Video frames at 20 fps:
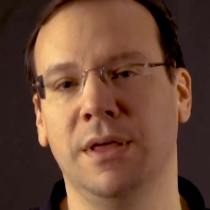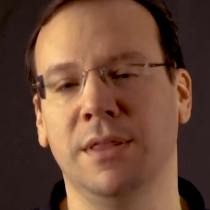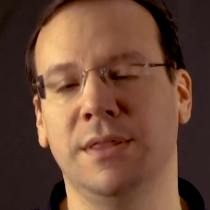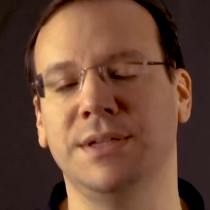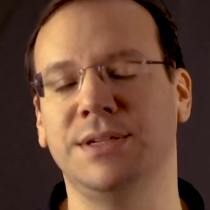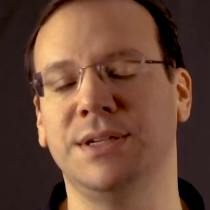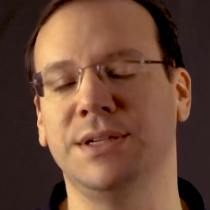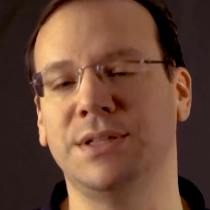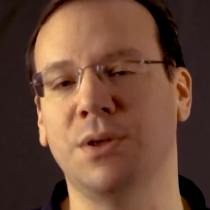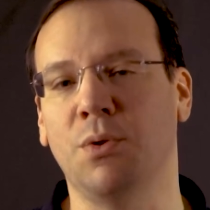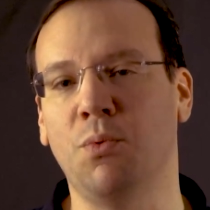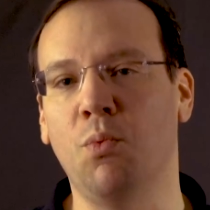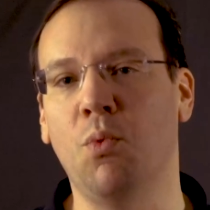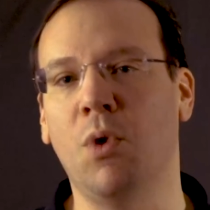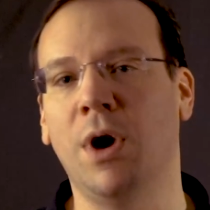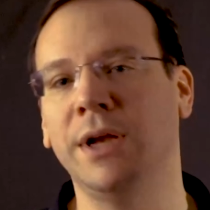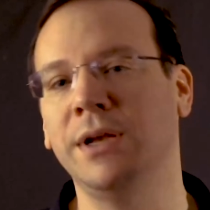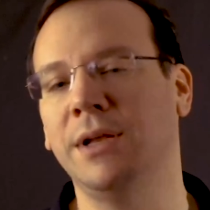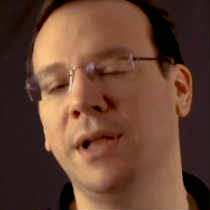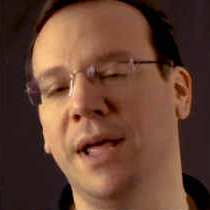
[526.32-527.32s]
This is the
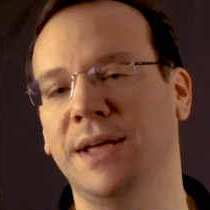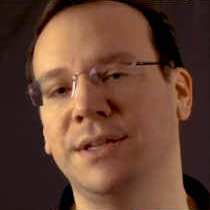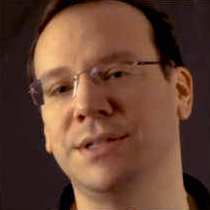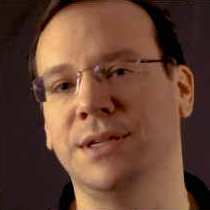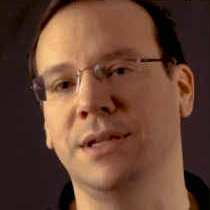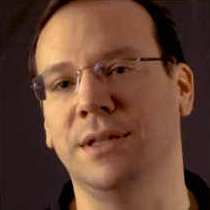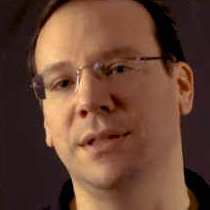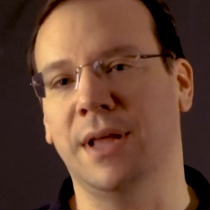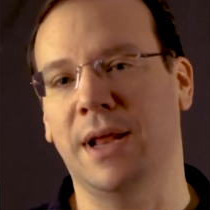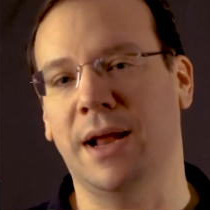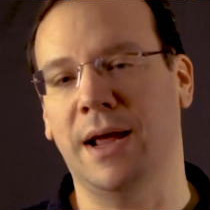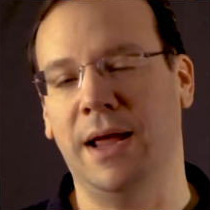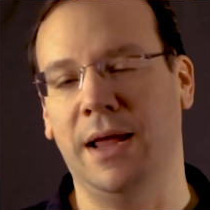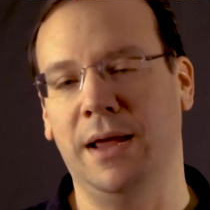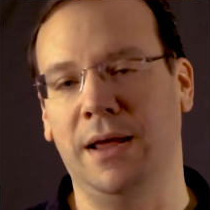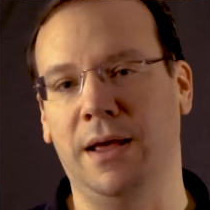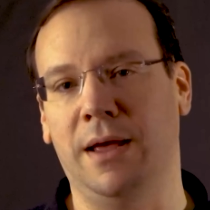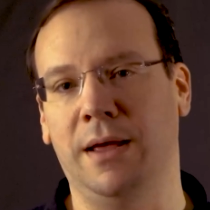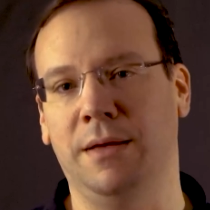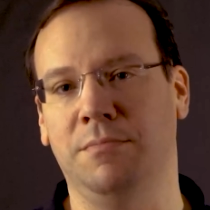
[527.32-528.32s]
one lesson that
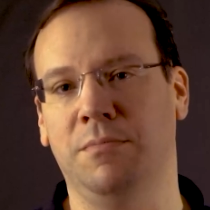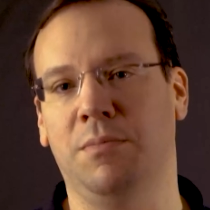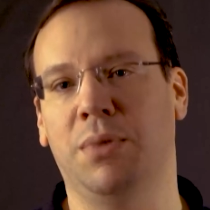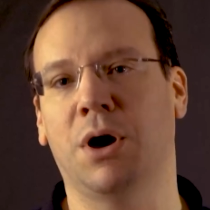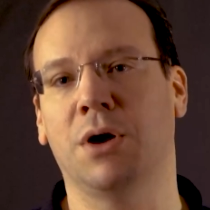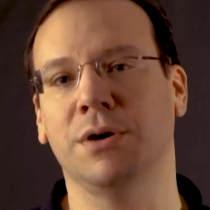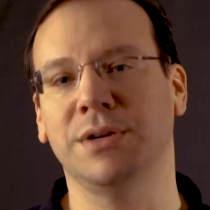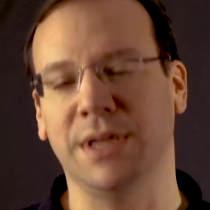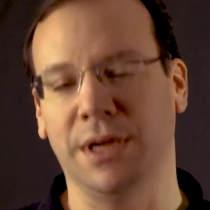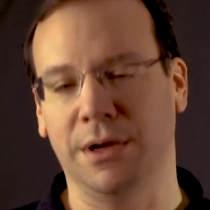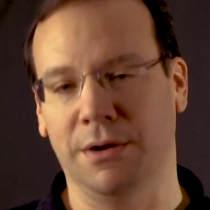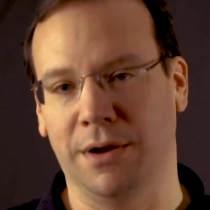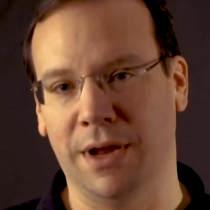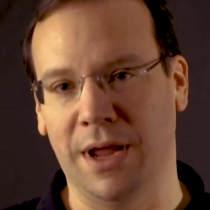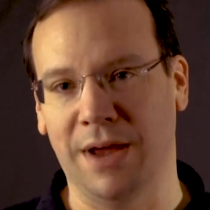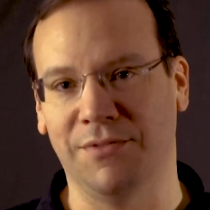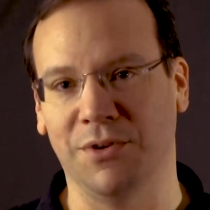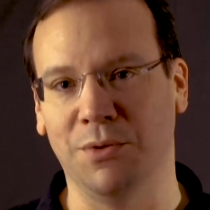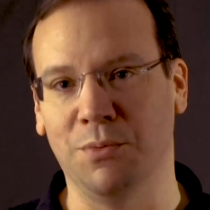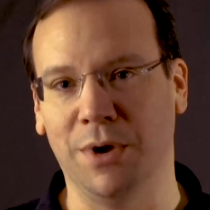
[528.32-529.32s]
I am imparting on
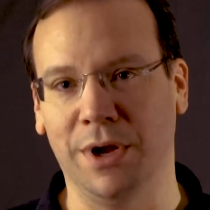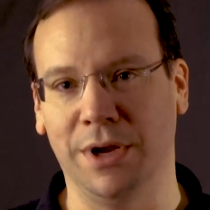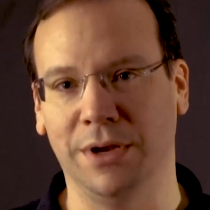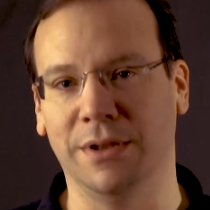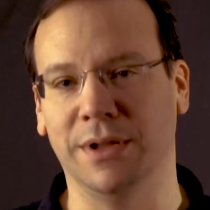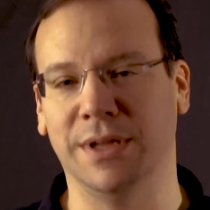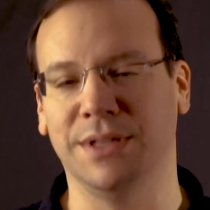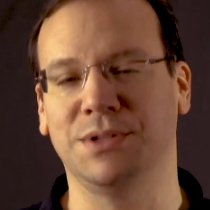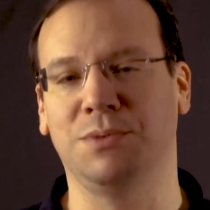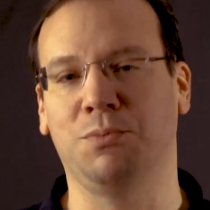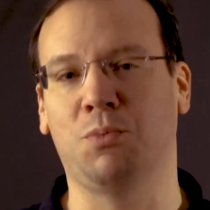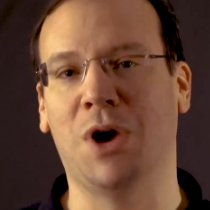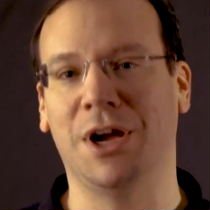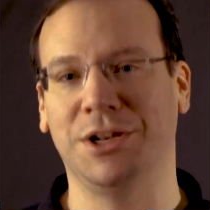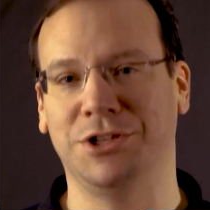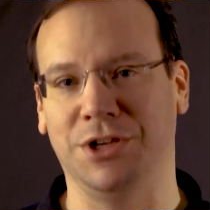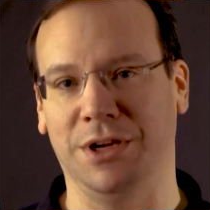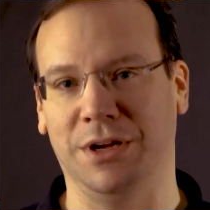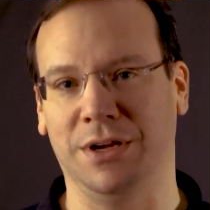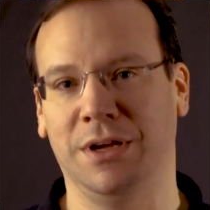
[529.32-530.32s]
everyone that's
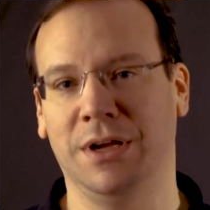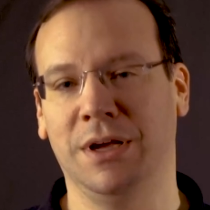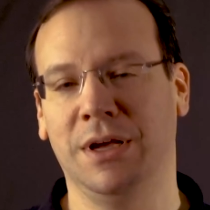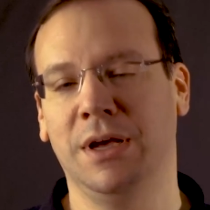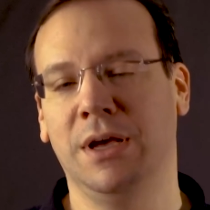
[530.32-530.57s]
watching.